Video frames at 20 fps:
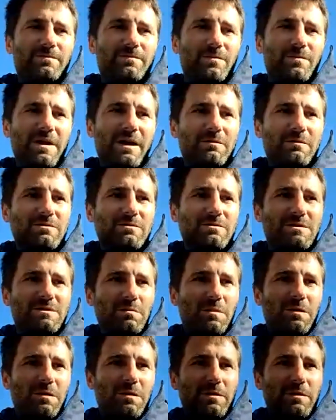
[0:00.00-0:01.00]
that was the
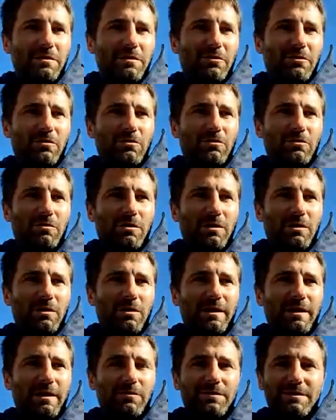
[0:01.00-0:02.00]
moment I thought, well,
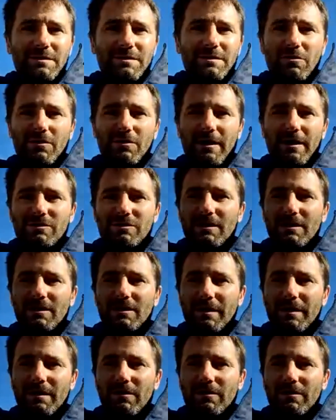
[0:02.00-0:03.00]
hang on, this could actually
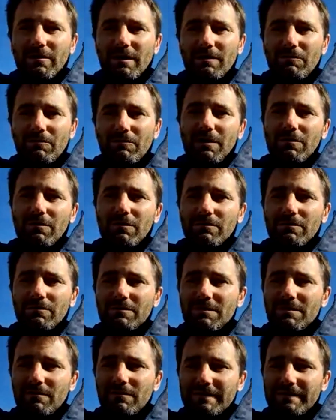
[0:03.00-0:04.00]
be our year. We could
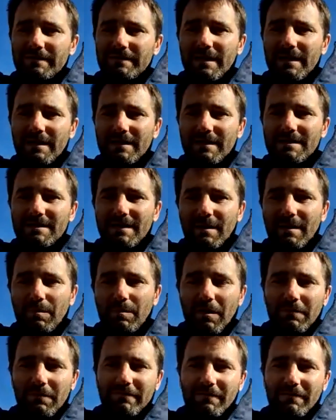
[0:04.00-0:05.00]
sort of take that step
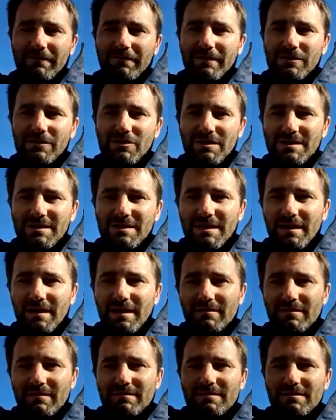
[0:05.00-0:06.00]
up from finishing
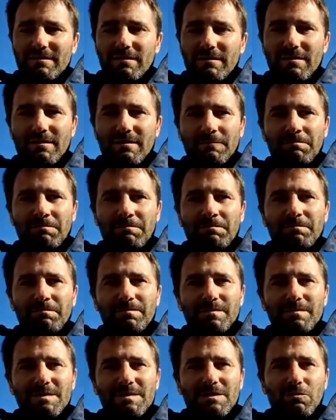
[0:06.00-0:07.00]
second to
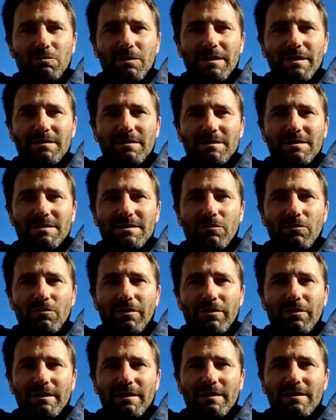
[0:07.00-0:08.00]
winning this whole
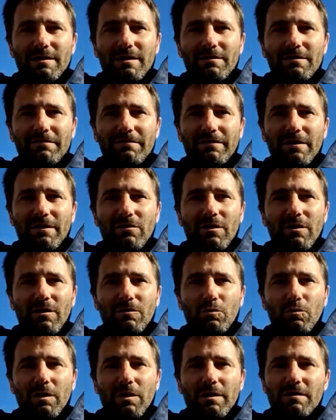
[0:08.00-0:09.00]
thing. It kind of felt like
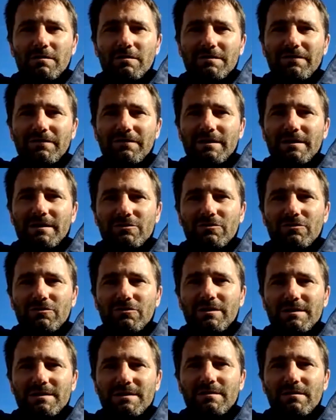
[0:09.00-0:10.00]
one of those
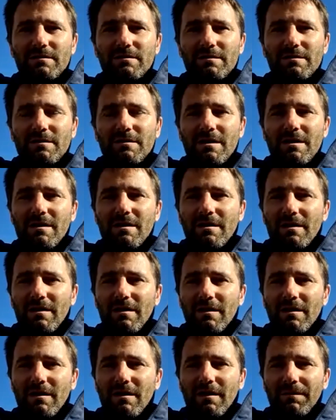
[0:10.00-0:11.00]
victories that
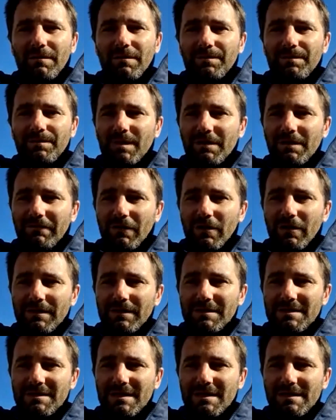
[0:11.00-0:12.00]
defined
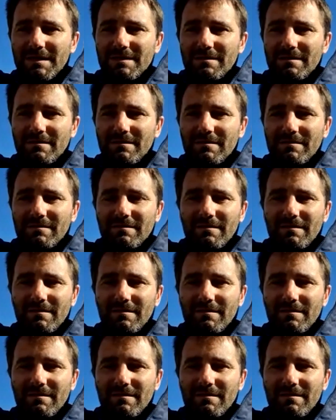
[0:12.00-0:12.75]
the season. And